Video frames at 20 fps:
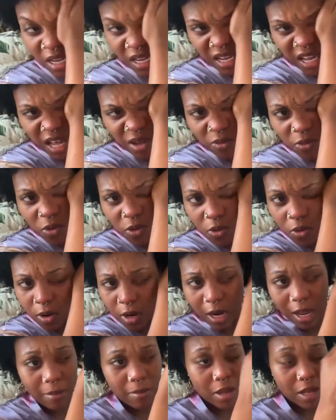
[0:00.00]
being a
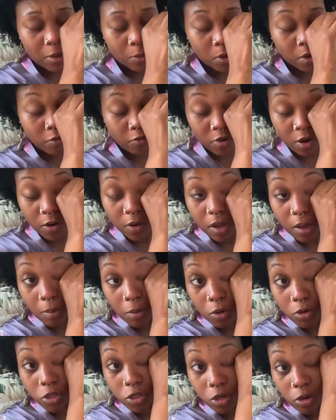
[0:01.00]
Capricorn, I mean, we're very
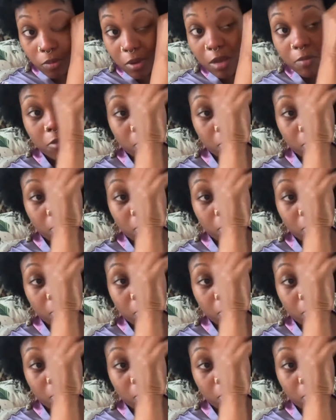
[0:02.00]
emotional